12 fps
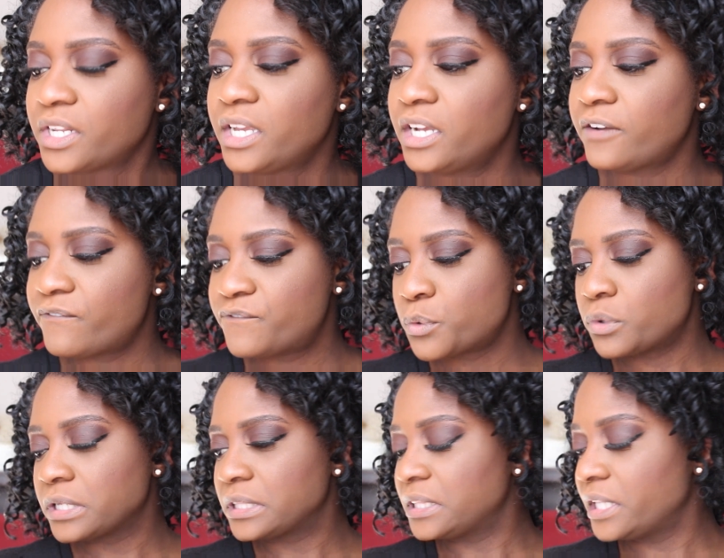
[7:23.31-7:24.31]
And
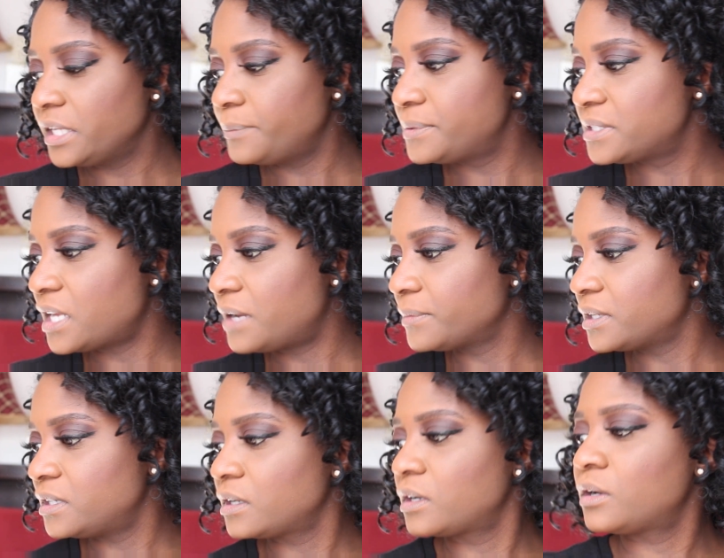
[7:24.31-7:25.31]
for lips, I'm
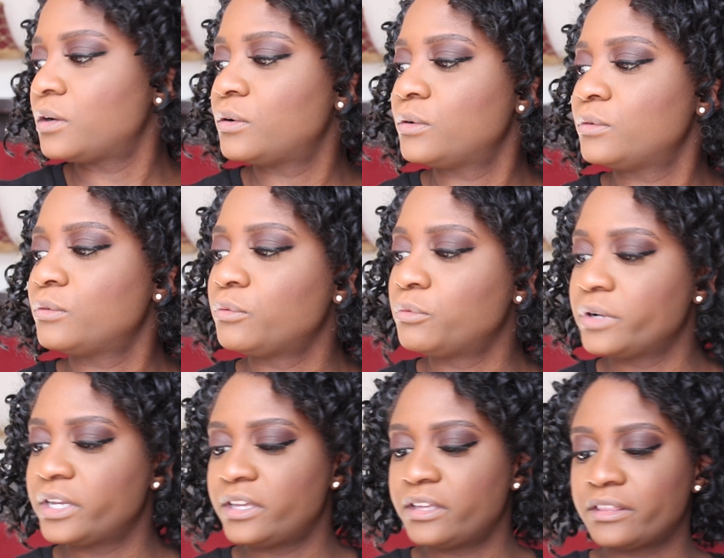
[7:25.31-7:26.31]
gonna go
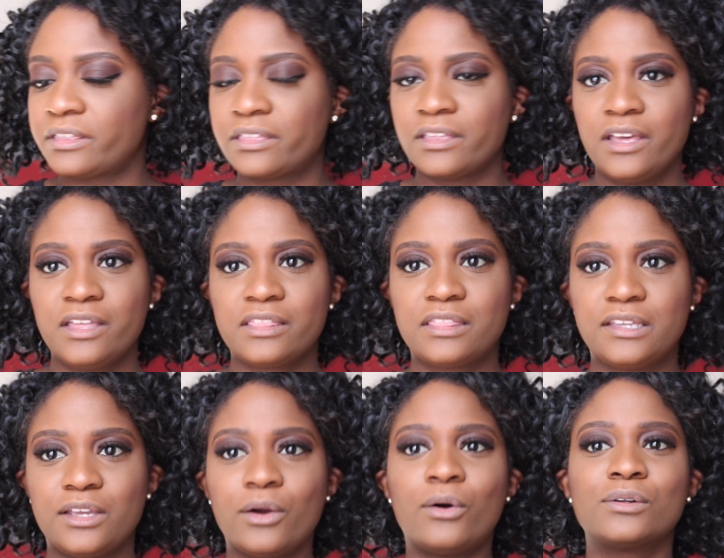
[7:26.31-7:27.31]
with
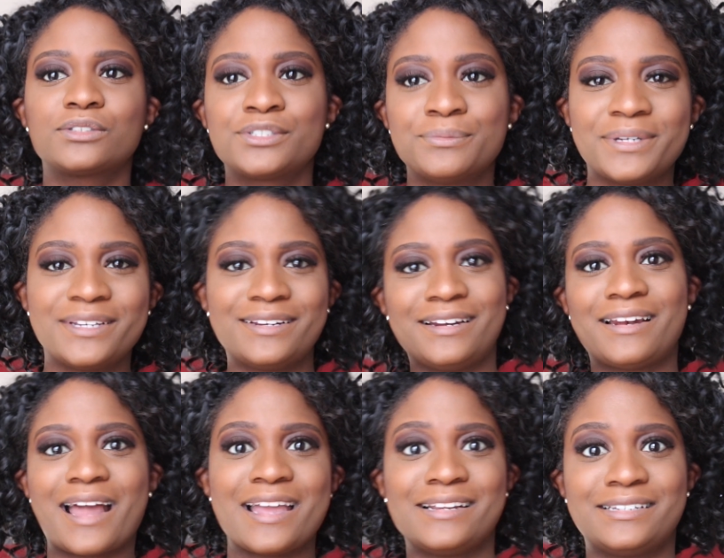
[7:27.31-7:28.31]
the Ultimate
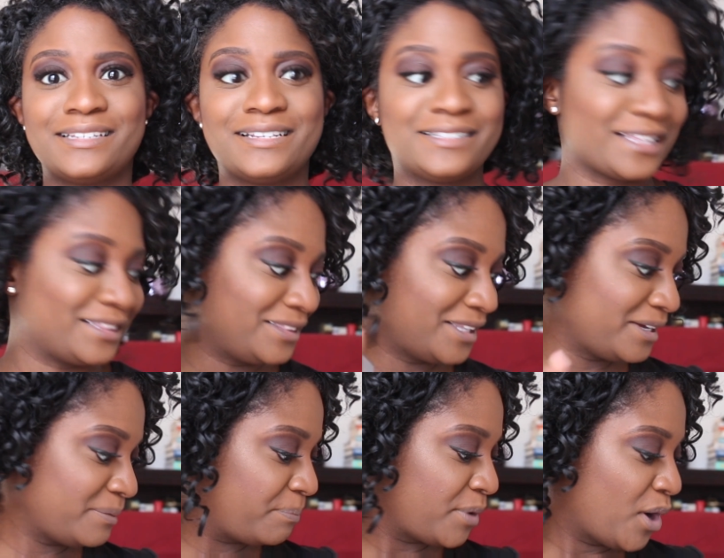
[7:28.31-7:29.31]
90's
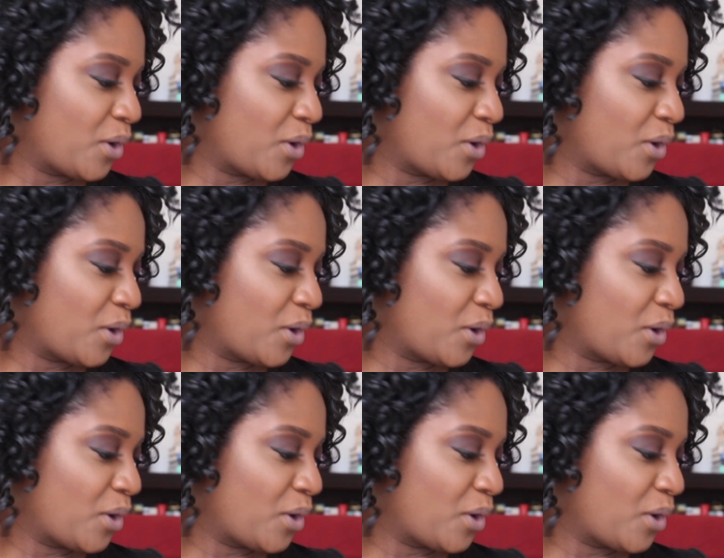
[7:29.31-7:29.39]
lip,